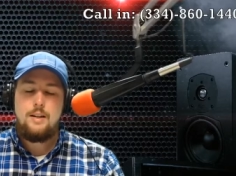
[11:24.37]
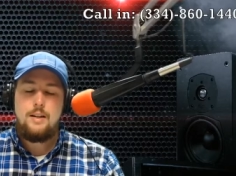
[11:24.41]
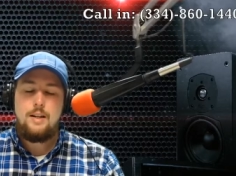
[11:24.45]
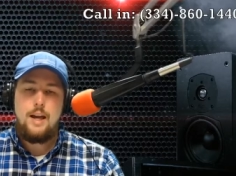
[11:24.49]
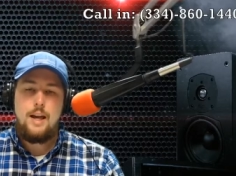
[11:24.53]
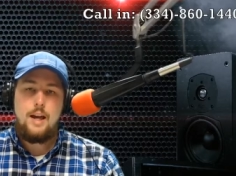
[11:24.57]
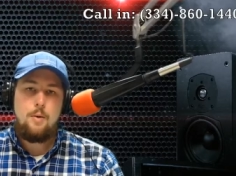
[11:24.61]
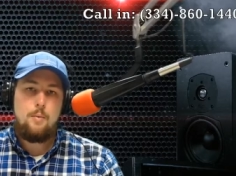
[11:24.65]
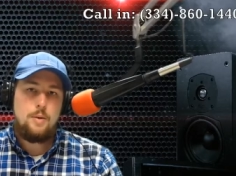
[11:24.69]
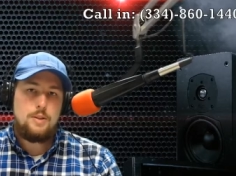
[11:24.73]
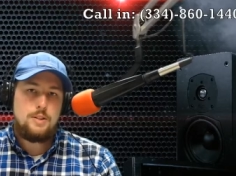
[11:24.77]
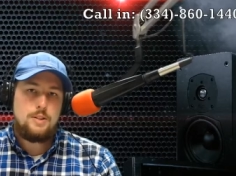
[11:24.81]

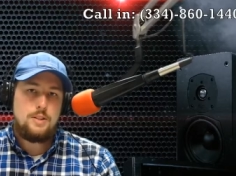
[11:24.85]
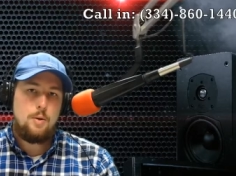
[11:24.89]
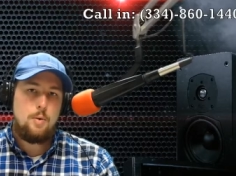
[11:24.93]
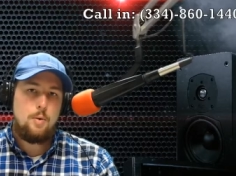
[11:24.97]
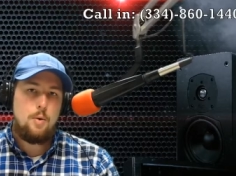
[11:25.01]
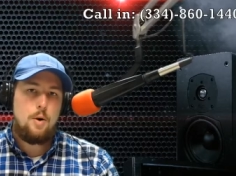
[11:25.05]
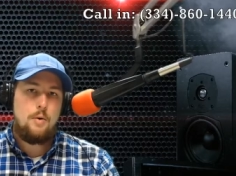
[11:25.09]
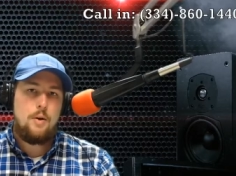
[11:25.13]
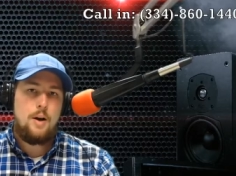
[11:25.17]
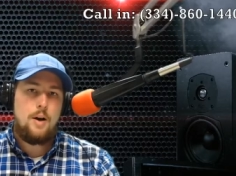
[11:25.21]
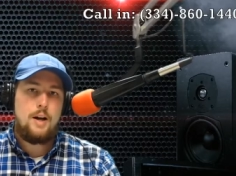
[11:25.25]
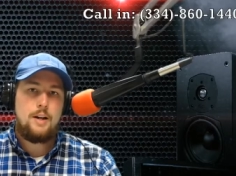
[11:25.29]
And what's so
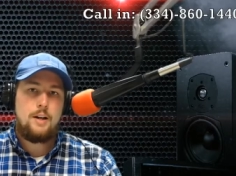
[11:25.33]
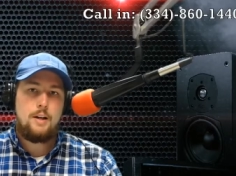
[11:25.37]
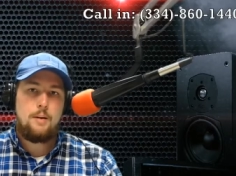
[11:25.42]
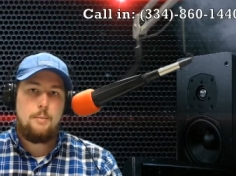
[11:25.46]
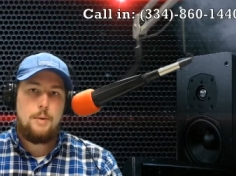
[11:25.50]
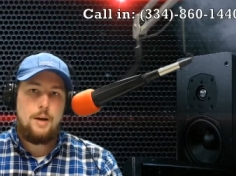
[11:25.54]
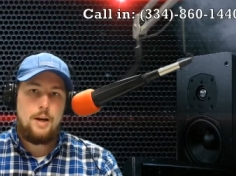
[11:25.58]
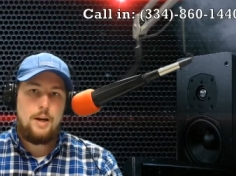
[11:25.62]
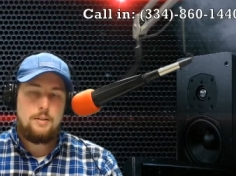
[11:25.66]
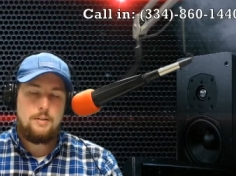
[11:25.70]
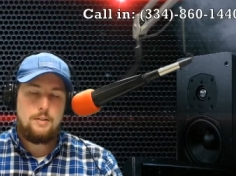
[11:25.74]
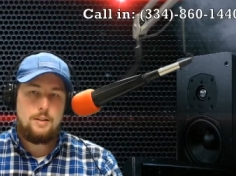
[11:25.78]
ironic
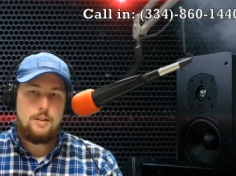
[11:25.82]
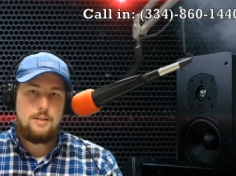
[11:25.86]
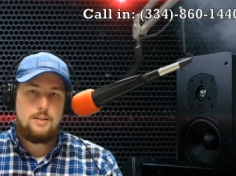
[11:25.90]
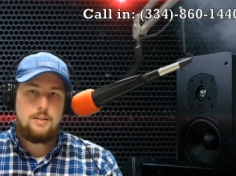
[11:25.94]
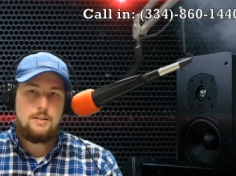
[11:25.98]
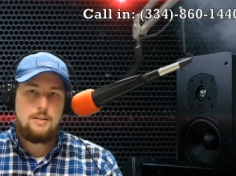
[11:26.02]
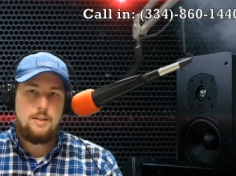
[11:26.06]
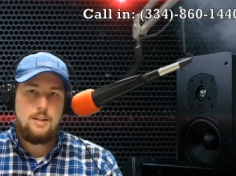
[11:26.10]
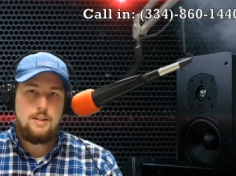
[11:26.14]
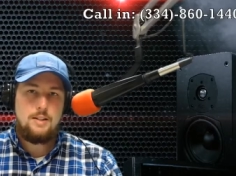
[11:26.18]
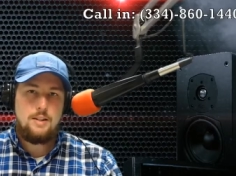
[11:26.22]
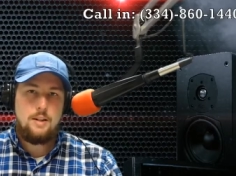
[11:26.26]
about
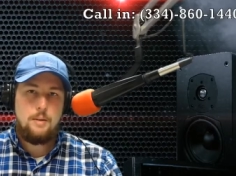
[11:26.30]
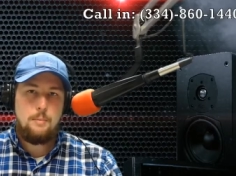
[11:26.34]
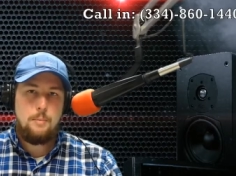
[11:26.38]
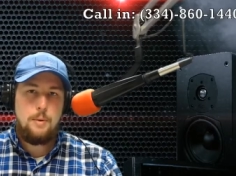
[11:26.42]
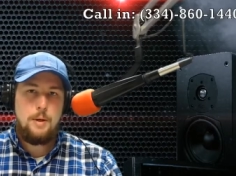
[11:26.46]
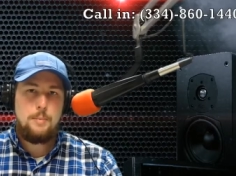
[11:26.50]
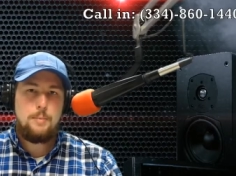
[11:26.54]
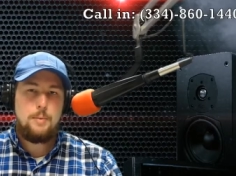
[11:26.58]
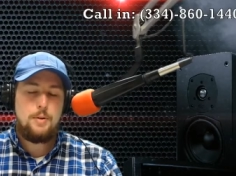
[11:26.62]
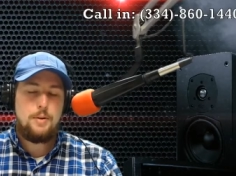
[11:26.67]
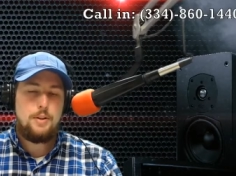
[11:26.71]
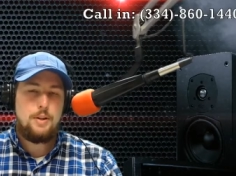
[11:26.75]
this is the
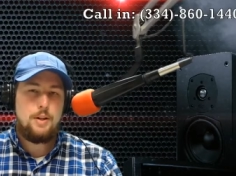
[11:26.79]
people